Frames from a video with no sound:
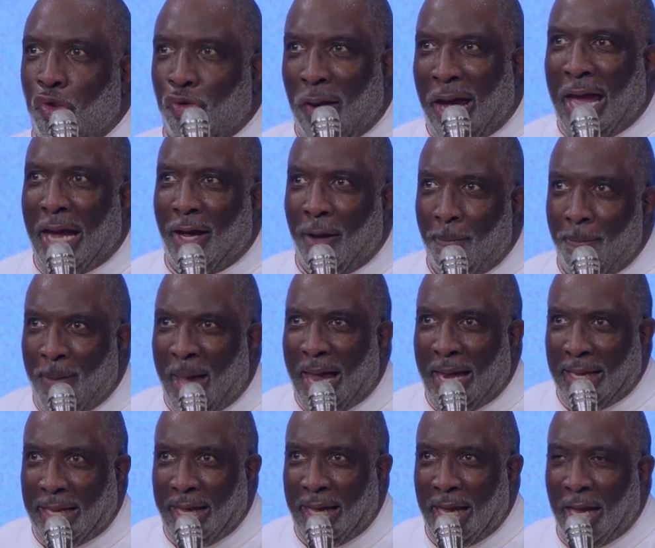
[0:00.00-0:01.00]
drag them
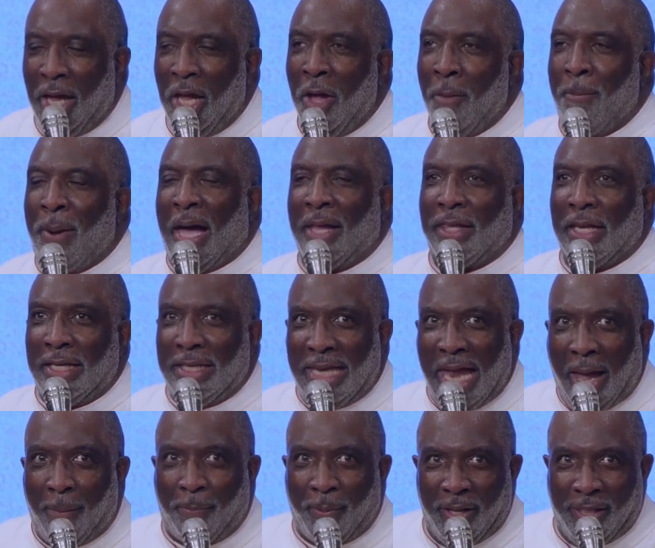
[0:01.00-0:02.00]
by here by the
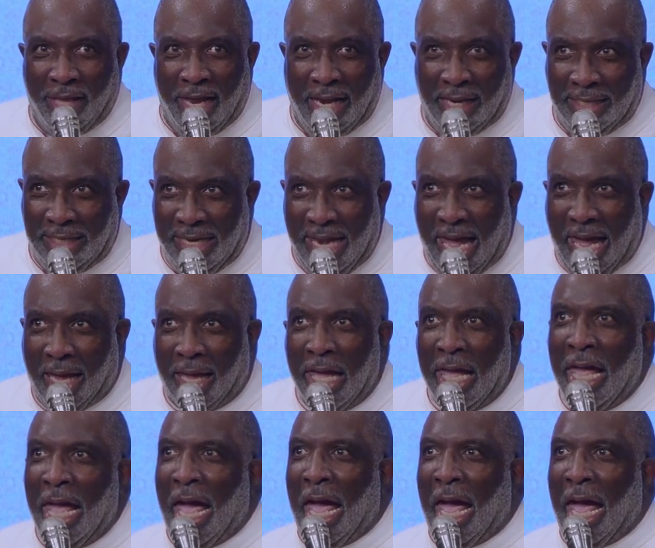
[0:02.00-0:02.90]
nape of their neck